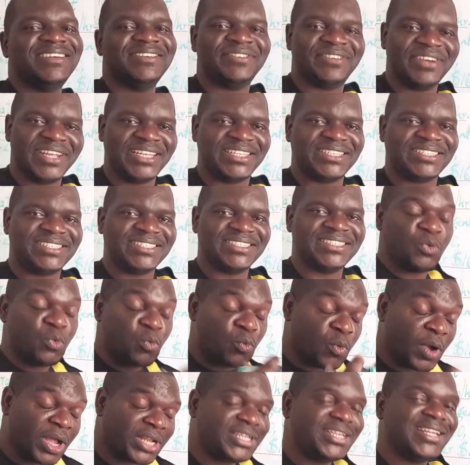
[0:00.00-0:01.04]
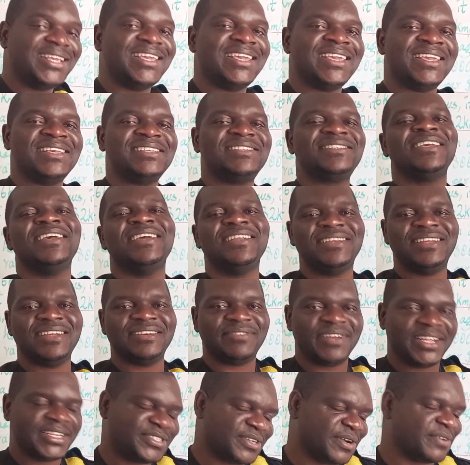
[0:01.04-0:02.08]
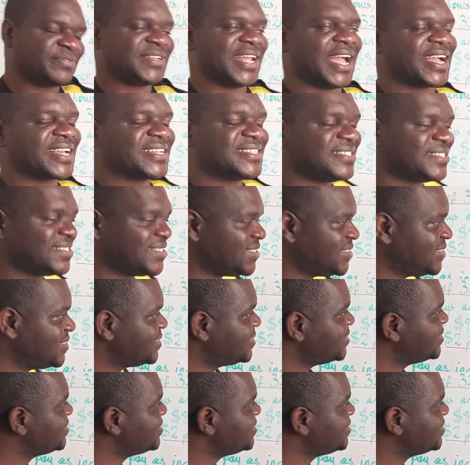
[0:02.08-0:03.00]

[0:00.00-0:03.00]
rate. What is the rate of tax?